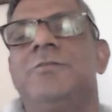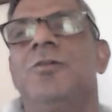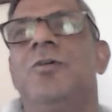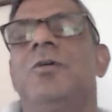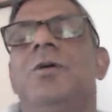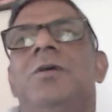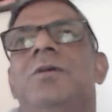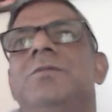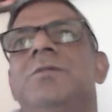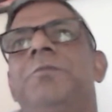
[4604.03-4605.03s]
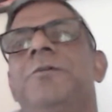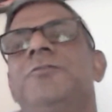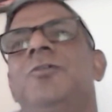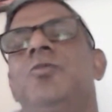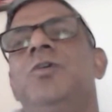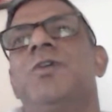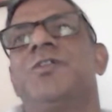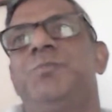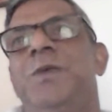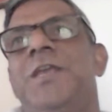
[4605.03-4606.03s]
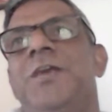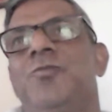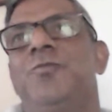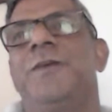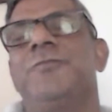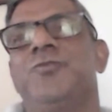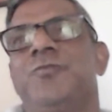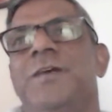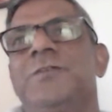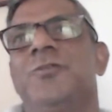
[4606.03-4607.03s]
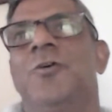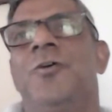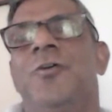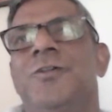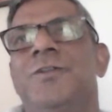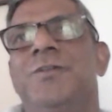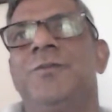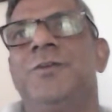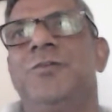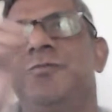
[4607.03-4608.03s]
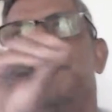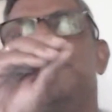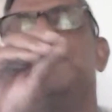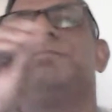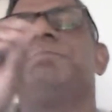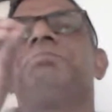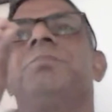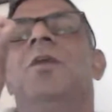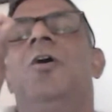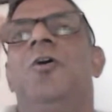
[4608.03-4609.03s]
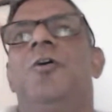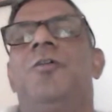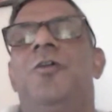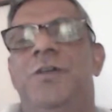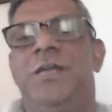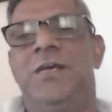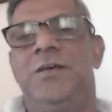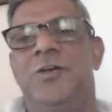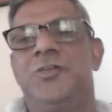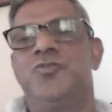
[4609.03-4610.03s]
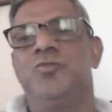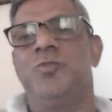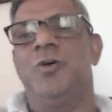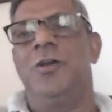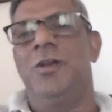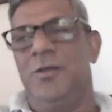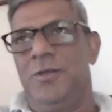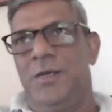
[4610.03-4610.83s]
So the person who you are speaking to face to face or on the video phone or on a Zoom call,